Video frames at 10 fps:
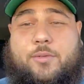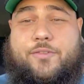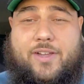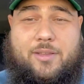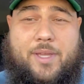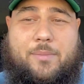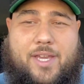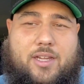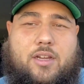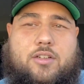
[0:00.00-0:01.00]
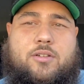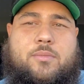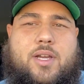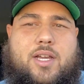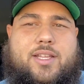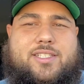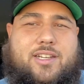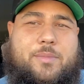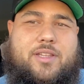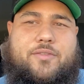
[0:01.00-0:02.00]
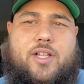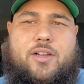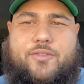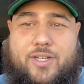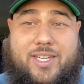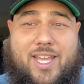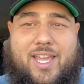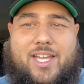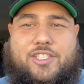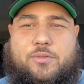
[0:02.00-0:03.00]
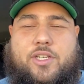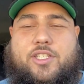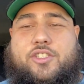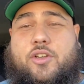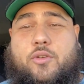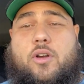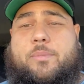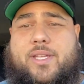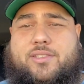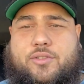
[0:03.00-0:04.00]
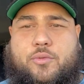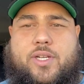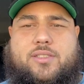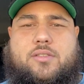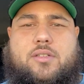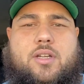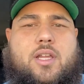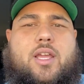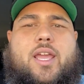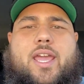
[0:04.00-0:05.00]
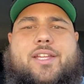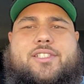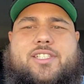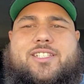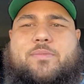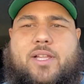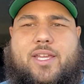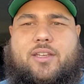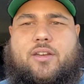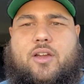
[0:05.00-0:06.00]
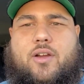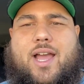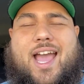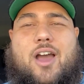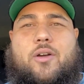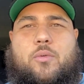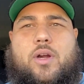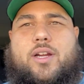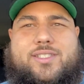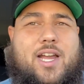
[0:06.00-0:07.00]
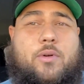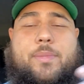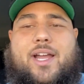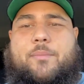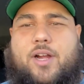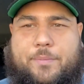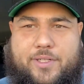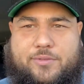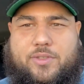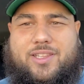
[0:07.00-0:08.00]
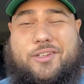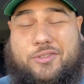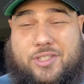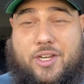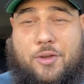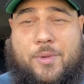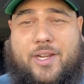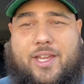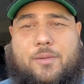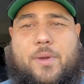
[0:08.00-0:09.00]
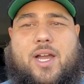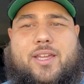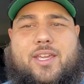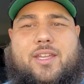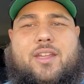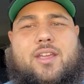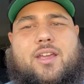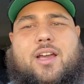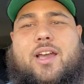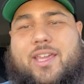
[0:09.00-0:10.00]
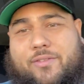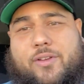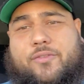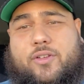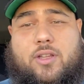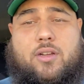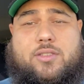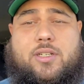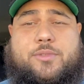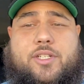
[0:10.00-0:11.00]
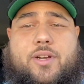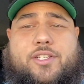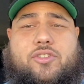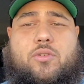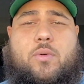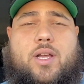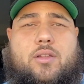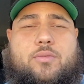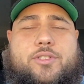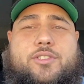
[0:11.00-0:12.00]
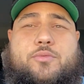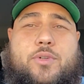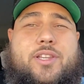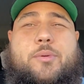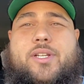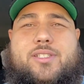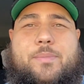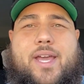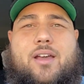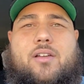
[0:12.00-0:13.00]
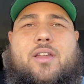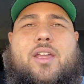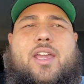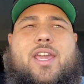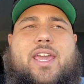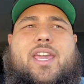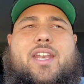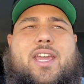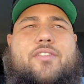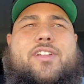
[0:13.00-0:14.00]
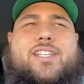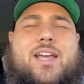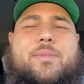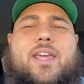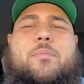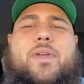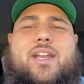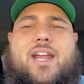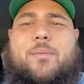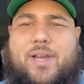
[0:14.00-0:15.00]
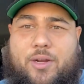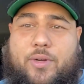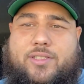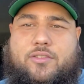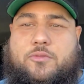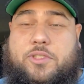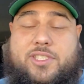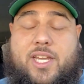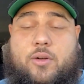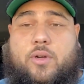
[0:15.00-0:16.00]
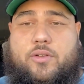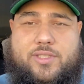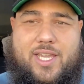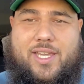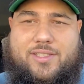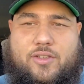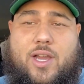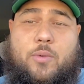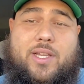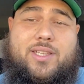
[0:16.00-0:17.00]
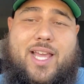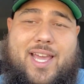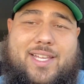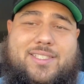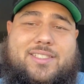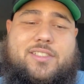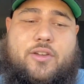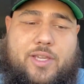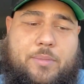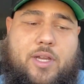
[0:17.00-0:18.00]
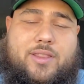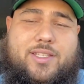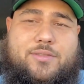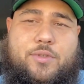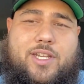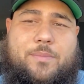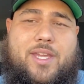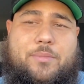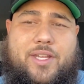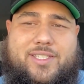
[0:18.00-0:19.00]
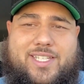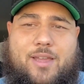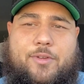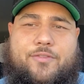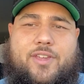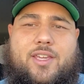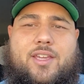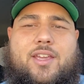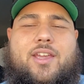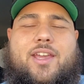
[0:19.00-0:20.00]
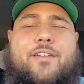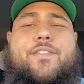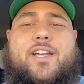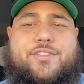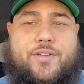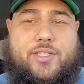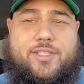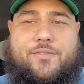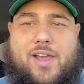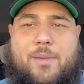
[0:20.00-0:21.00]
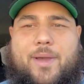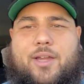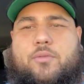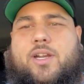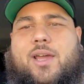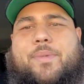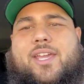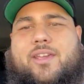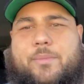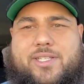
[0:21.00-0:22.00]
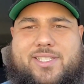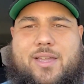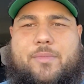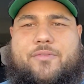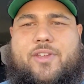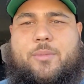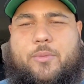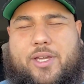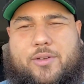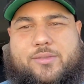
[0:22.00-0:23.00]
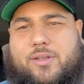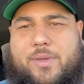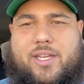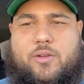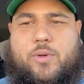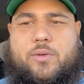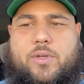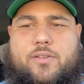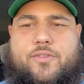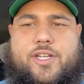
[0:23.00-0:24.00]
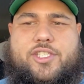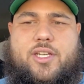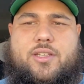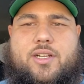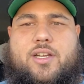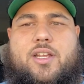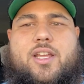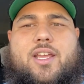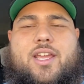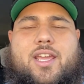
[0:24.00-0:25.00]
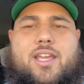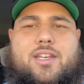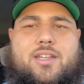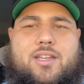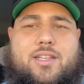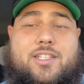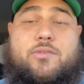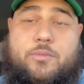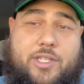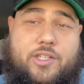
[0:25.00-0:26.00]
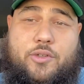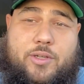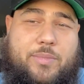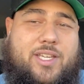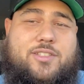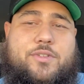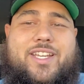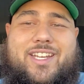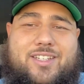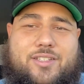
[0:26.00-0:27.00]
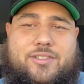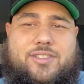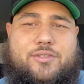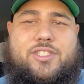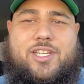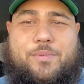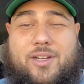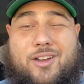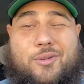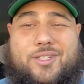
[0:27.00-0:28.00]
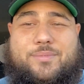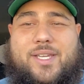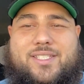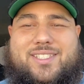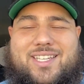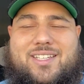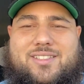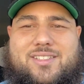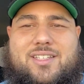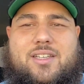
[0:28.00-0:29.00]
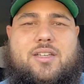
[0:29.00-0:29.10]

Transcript: so we finally made it back home. Uh, that's gonna be the vlog for today. I just wanted to show you all Ben's new rental and just explain, you know, how it works, how we're buying properties with little to no money out of pocket. Uh, even for long-term generational wealth, which is really what it's about. And every time that Ben and I buy rentals, we just kind of rotate. So I went last, so he bought this one, he paid me an assignment fee, and vice versa. If I buy one, I pay him an assignment fee. But we always want to make it a win-win for each other, and uh, that's what we do. And because we're getting deals so cheap, it always makes sense.